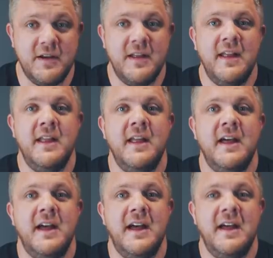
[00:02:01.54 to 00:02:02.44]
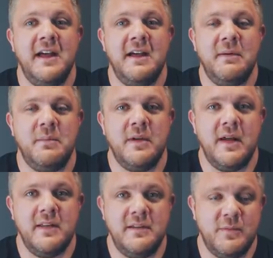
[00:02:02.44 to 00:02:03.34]

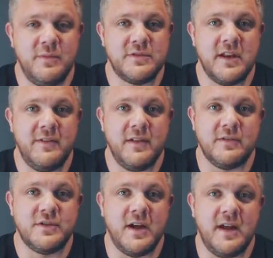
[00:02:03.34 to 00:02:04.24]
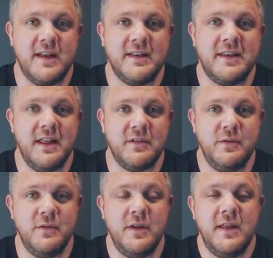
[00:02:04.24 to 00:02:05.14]
And yeah, we're just going to have a little chat and tell
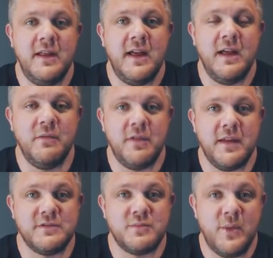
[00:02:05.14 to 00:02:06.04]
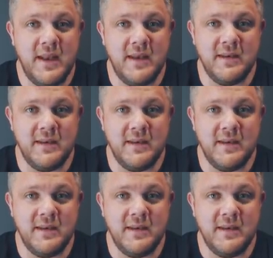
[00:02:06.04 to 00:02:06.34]
you how things went.